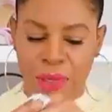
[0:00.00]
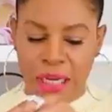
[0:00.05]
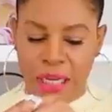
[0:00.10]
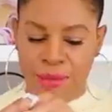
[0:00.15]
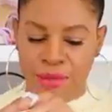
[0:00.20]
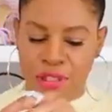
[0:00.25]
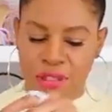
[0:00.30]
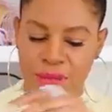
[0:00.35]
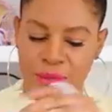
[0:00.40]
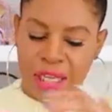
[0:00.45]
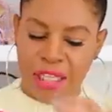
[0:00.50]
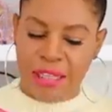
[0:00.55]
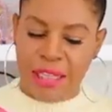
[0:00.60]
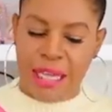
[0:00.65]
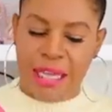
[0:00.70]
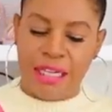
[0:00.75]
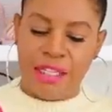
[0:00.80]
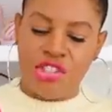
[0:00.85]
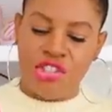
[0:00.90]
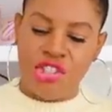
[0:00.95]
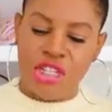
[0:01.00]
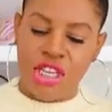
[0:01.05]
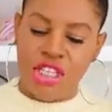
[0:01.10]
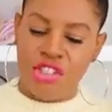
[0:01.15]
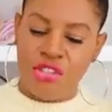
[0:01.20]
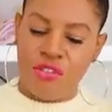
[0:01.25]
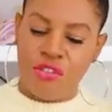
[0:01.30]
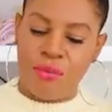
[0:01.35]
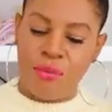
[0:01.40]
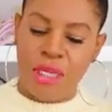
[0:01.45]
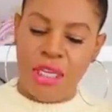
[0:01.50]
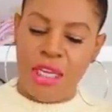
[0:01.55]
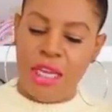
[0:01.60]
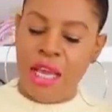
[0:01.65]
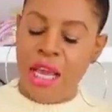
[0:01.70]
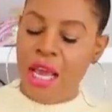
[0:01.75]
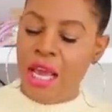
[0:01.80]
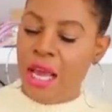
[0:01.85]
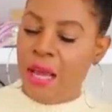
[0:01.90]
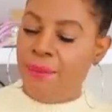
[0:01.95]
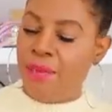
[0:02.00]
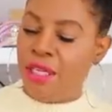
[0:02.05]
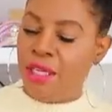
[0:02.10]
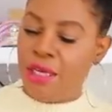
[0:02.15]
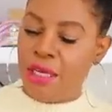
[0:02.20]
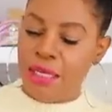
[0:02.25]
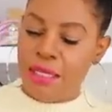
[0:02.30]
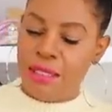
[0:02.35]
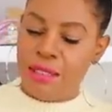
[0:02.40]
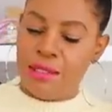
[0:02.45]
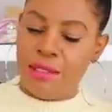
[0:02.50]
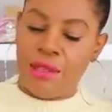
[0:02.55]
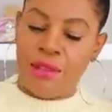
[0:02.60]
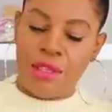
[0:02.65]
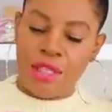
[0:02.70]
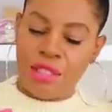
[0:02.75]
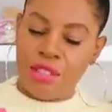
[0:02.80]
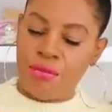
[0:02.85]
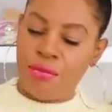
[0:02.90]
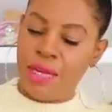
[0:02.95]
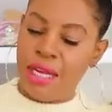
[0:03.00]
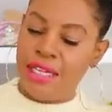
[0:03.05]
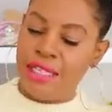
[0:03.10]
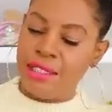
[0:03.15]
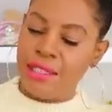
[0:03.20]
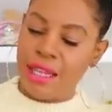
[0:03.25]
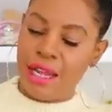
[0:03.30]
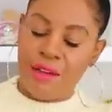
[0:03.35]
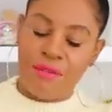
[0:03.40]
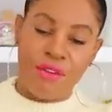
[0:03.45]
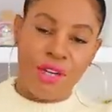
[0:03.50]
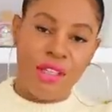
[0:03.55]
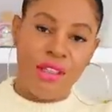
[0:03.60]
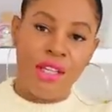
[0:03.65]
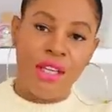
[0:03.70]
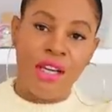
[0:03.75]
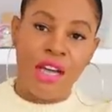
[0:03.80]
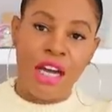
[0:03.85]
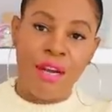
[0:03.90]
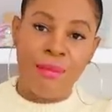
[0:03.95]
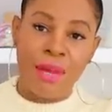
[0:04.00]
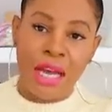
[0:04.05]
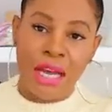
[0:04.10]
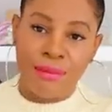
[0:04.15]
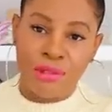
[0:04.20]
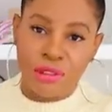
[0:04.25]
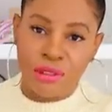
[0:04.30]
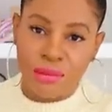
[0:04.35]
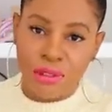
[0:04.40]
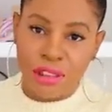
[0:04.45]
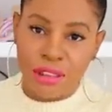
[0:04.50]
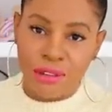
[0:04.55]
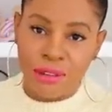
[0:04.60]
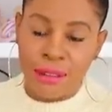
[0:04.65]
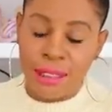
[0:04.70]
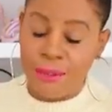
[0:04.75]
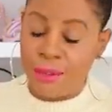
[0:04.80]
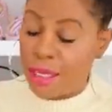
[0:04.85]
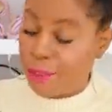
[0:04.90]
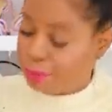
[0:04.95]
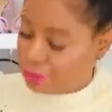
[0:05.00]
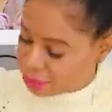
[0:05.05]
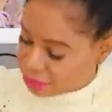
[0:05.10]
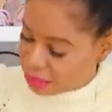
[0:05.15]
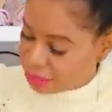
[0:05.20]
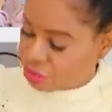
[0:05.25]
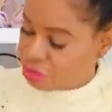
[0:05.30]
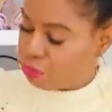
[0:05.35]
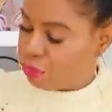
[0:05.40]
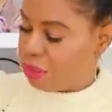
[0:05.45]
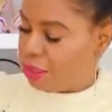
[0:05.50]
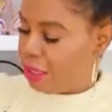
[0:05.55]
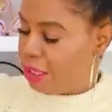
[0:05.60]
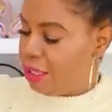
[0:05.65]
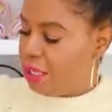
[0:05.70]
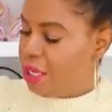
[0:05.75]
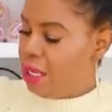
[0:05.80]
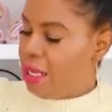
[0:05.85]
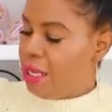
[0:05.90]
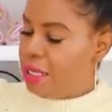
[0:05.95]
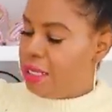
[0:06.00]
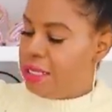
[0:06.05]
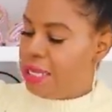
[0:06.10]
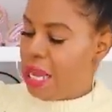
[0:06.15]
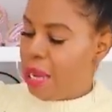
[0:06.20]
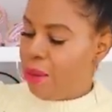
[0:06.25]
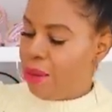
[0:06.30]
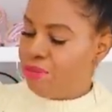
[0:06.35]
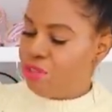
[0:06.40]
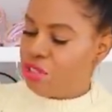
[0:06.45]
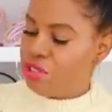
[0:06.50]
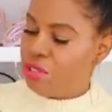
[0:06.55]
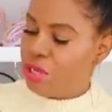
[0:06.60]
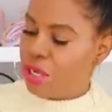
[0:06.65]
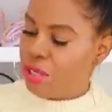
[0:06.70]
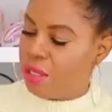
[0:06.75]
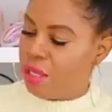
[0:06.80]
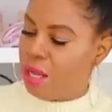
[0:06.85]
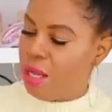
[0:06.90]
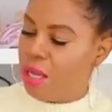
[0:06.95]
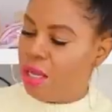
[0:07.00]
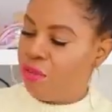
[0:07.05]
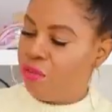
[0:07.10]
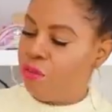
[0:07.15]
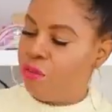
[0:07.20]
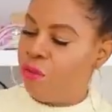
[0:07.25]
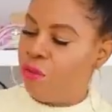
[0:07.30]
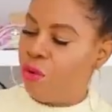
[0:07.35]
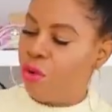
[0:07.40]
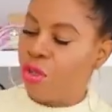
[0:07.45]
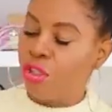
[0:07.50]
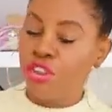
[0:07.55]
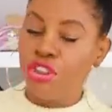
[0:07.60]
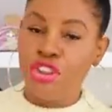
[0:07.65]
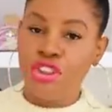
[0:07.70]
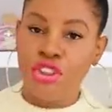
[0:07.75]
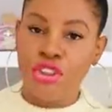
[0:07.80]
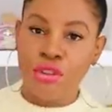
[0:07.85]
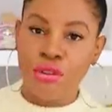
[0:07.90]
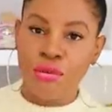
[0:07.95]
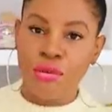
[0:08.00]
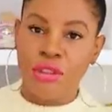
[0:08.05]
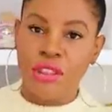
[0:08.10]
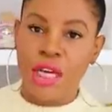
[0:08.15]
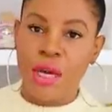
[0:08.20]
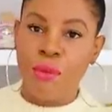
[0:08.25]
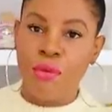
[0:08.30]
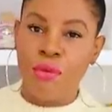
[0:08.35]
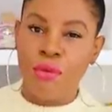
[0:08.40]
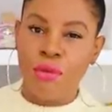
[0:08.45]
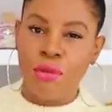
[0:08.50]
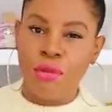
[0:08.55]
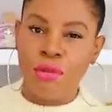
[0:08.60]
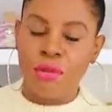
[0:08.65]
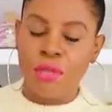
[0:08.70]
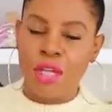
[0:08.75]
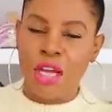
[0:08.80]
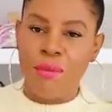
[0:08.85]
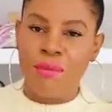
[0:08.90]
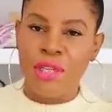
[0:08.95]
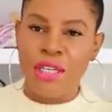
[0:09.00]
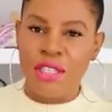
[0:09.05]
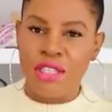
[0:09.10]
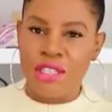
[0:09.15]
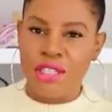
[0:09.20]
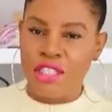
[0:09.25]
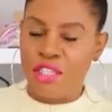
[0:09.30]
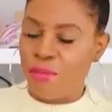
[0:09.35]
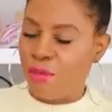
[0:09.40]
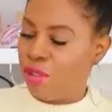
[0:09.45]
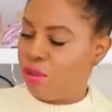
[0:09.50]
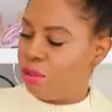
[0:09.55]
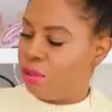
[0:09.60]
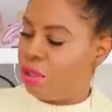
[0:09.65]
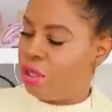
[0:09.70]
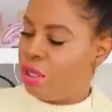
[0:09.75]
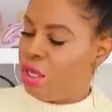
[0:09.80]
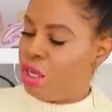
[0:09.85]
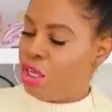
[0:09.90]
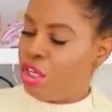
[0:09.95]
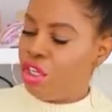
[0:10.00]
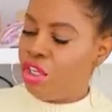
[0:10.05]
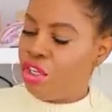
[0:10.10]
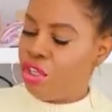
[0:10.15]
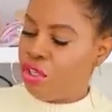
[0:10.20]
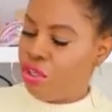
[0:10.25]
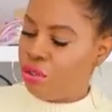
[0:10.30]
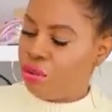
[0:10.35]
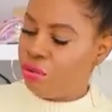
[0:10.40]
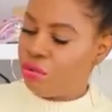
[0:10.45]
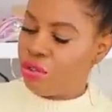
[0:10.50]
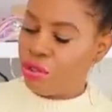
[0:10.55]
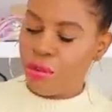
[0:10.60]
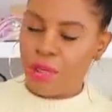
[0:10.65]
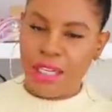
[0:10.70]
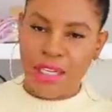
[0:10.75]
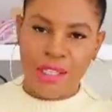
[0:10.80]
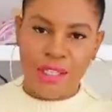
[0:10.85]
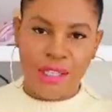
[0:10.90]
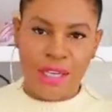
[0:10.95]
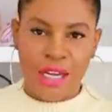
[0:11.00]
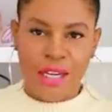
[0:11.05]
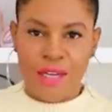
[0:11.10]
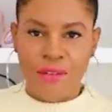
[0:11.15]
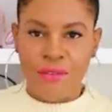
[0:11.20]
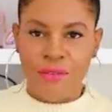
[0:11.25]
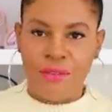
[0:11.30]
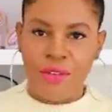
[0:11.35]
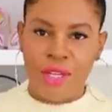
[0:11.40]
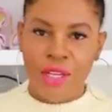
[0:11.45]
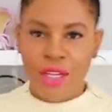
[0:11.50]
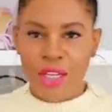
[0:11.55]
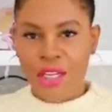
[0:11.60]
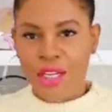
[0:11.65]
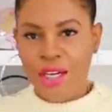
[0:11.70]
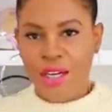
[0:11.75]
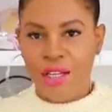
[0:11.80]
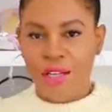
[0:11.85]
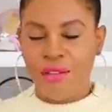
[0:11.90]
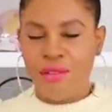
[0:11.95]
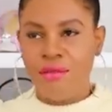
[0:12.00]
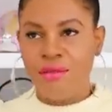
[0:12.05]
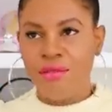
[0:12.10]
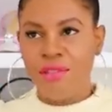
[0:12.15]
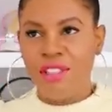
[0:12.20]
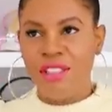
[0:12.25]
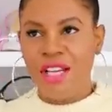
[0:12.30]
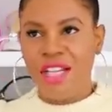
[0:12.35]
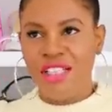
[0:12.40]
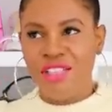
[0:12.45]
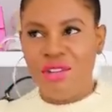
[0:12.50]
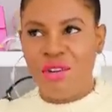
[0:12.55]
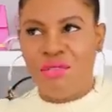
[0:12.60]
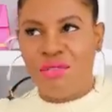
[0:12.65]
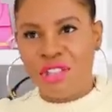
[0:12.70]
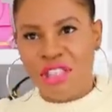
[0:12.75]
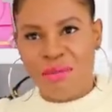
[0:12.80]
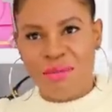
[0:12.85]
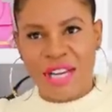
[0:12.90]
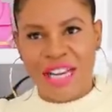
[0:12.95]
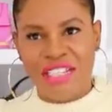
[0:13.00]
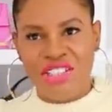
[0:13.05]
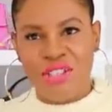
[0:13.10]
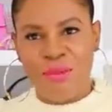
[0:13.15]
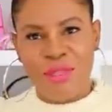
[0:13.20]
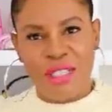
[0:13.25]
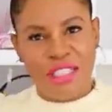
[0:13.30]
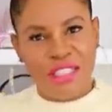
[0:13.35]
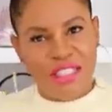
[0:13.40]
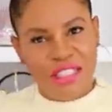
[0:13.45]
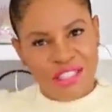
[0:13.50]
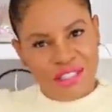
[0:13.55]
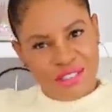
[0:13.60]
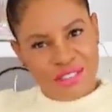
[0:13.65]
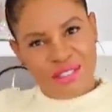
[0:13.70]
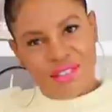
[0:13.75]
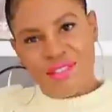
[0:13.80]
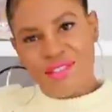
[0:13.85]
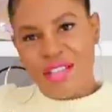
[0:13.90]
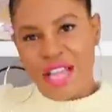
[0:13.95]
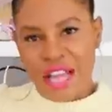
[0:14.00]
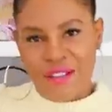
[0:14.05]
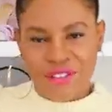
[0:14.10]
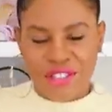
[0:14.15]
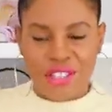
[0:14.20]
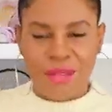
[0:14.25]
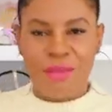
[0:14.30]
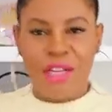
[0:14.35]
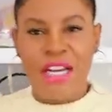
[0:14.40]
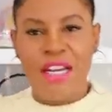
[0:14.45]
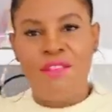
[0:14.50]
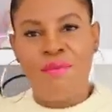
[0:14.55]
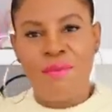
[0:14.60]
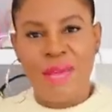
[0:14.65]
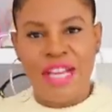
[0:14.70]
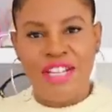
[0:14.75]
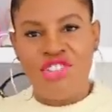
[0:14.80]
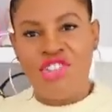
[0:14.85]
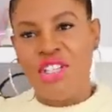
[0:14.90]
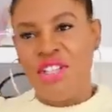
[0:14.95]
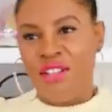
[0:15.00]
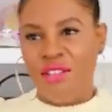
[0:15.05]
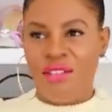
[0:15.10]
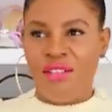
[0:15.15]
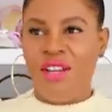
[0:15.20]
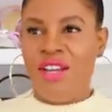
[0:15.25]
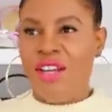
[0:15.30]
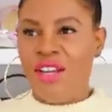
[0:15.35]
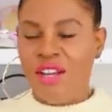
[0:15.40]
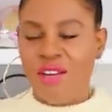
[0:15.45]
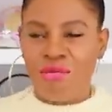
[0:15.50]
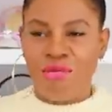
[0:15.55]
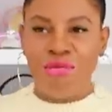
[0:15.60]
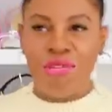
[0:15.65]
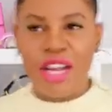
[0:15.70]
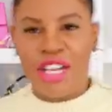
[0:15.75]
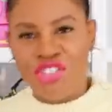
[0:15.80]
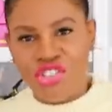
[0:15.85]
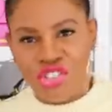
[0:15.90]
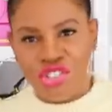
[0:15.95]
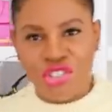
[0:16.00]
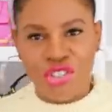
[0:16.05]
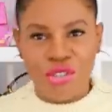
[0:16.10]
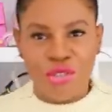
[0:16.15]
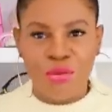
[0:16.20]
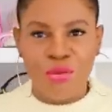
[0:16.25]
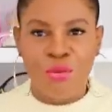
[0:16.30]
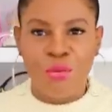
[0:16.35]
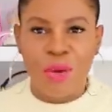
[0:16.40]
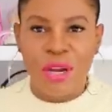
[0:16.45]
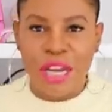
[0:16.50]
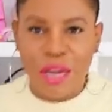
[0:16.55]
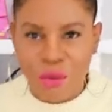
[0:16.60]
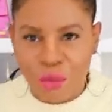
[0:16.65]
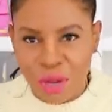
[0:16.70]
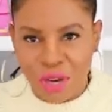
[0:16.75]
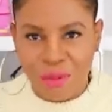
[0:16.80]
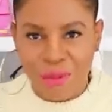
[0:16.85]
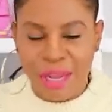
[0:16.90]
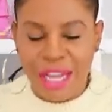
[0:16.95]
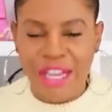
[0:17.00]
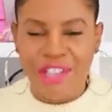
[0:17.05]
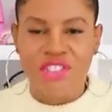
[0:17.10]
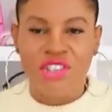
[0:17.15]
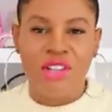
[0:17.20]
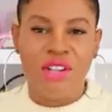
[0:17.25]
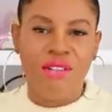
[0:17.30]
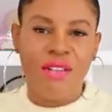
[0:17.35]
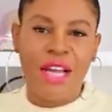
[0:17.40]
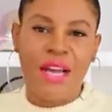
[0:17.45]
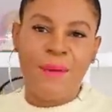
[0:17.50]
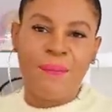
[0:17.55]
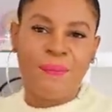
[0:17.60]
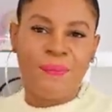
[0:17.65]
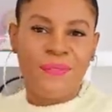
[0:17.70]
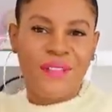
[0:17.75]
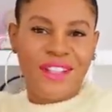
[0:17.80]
were able to make that exchange for me because this red is everything. I'm absolutely obsessed with it. Now I'm just on the hunt for shoes that will come in a similar hue so I can kind of, you know, not overly matchy, but at least have some kind of matching red shoe when I want to match. So yeah.